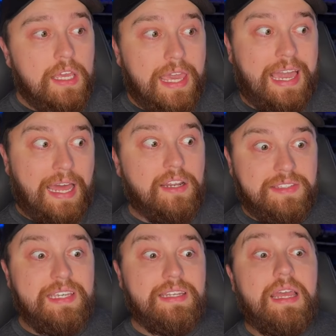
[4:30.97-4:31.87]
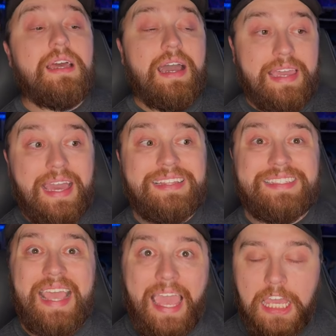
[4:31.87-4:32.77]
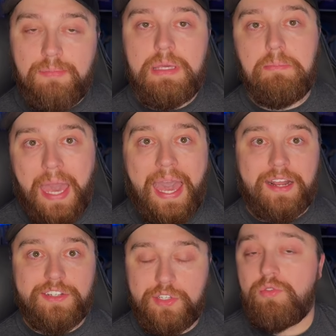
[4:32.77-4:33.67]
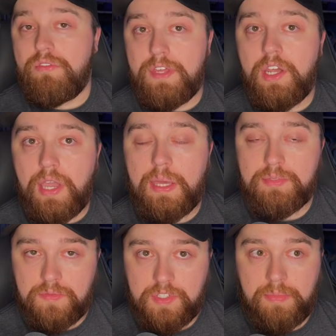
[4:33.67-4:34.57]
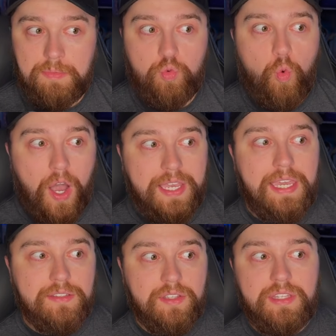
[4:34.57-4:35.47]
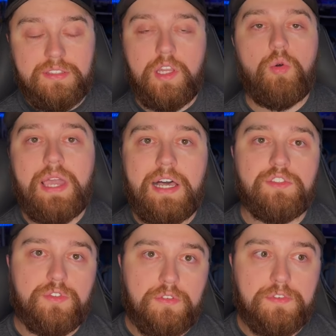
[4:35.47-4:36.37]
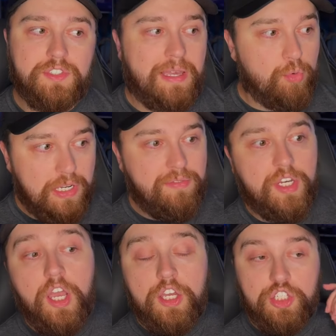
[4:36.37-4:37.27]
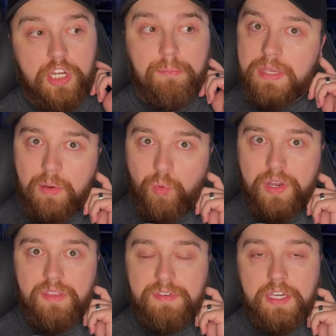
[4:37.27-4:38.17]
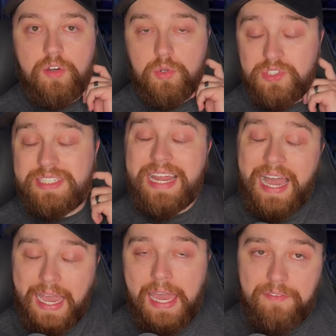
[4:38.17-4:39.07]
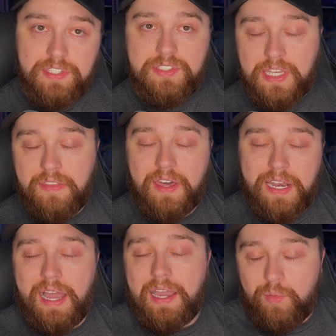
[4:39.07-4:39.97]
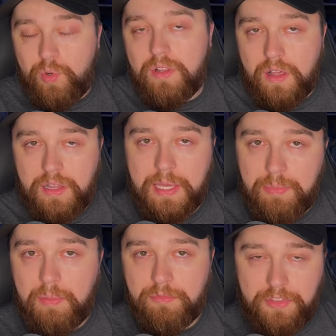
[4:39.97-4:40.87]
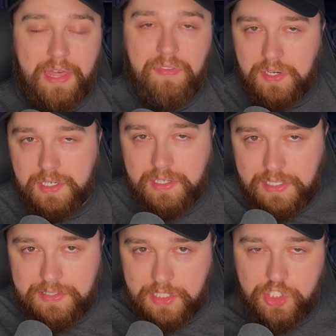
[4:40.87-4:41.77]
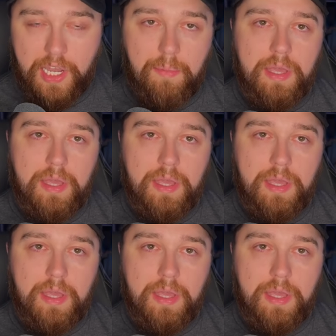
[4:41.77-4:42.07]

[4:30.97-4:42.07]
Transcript: it kind of did, again, take me back to the video games of sometimes walking into these locales for the first time or even jumping in one of the vehicles. And I have to say that I will acclaim them for that. They did a decent job